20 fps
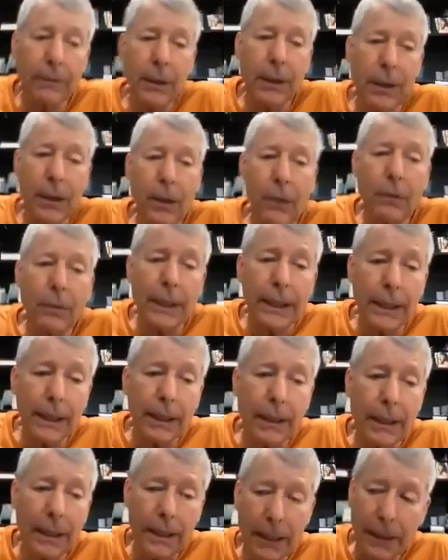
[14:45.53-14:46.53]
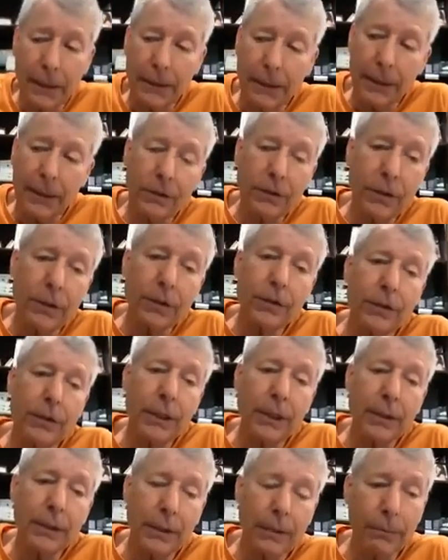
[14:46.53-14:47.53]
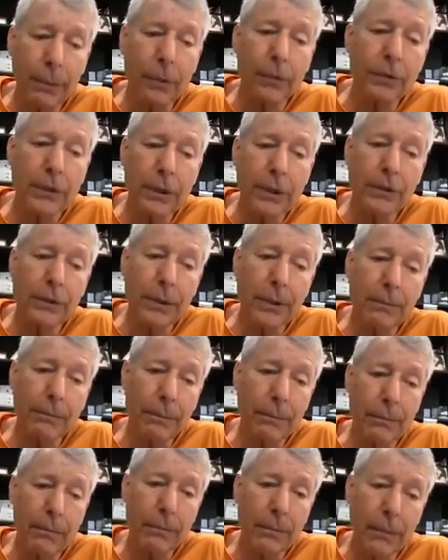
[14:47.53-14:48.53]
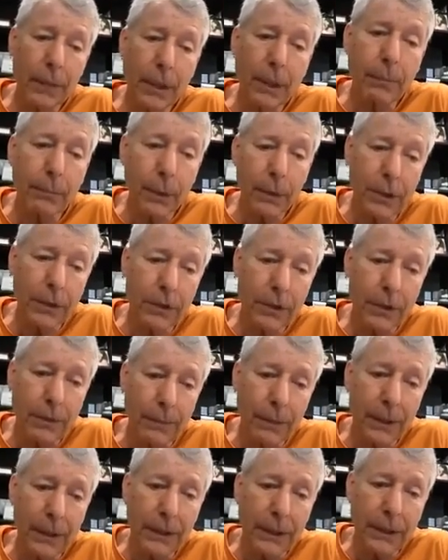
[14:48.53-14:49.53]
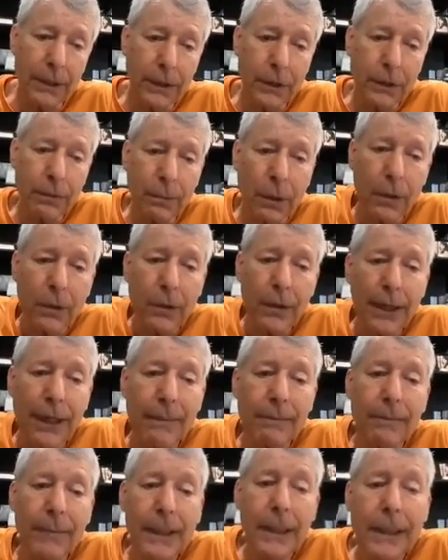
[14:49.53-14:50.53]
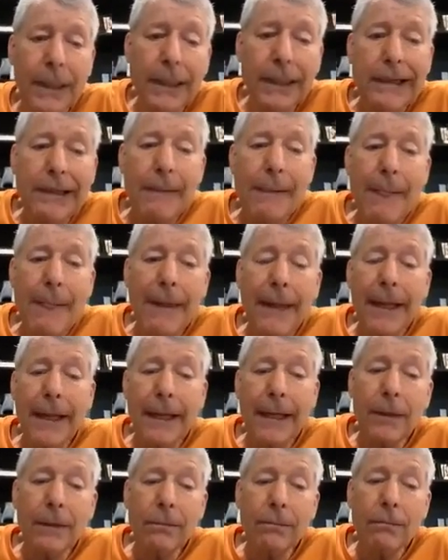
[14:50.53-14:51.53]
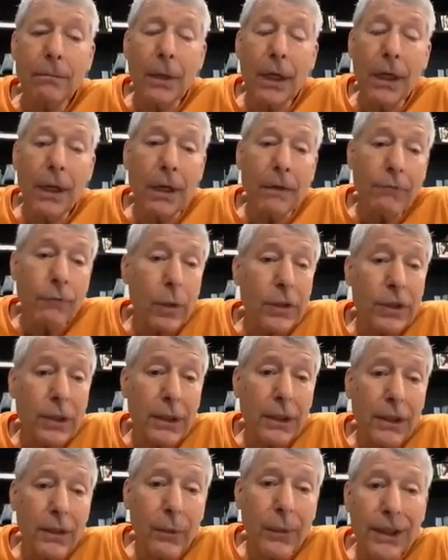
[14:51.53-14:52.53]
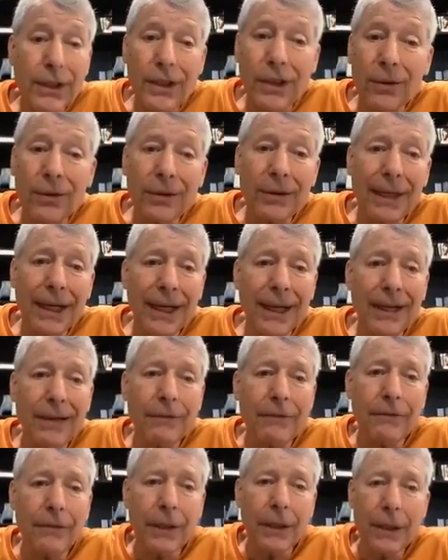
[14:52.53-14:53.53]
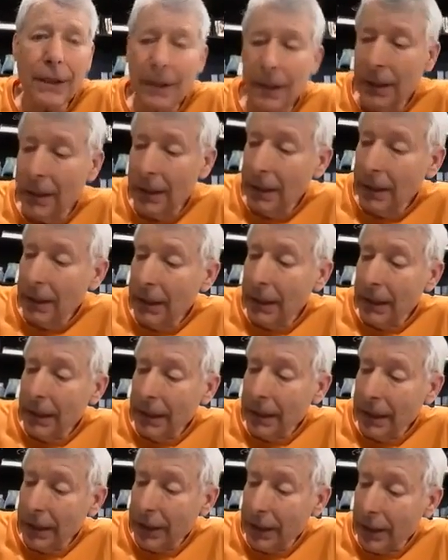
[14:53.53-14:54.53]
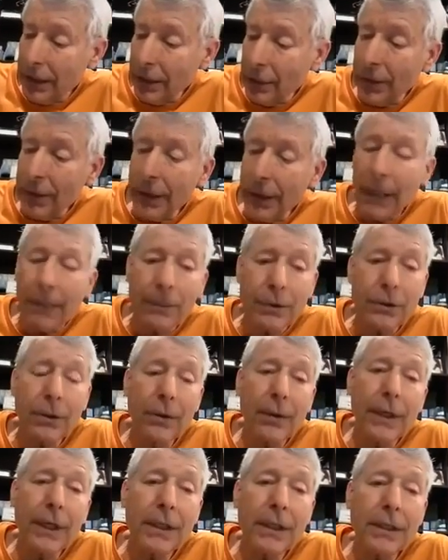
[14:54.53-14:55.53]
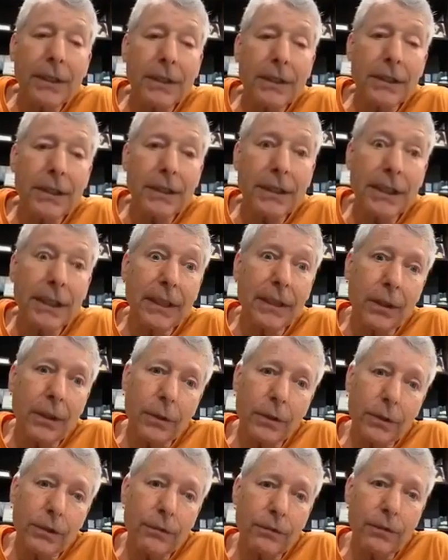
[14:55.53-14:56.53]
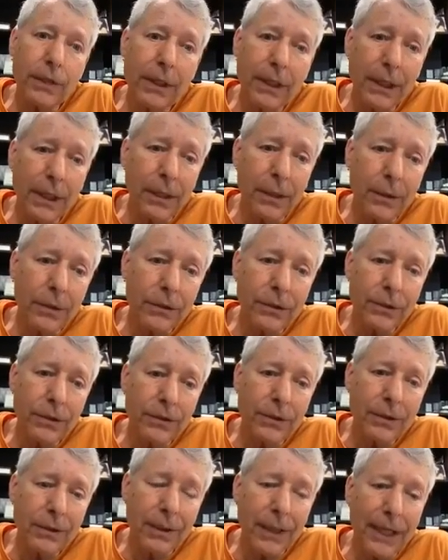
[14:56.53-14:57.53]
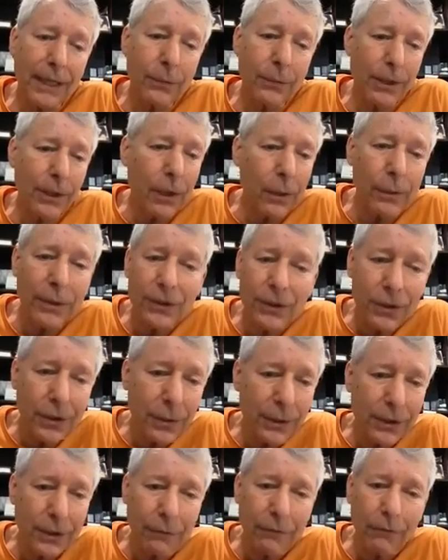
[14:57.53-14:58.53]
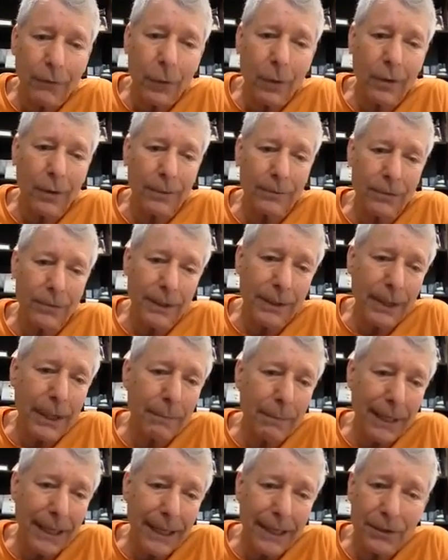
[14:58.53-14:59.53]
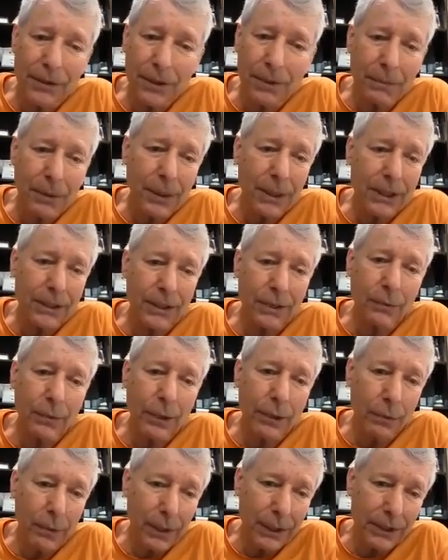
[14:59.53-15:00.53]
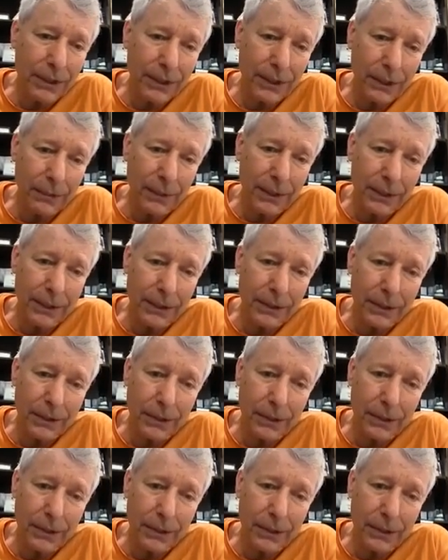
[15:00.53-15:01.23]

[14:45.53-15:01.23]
a consistent and persistent, participant in this program. And unfortunately, we don't have the the opportunity to see those videos like we always do at the forums, and they pass the books and we really see what this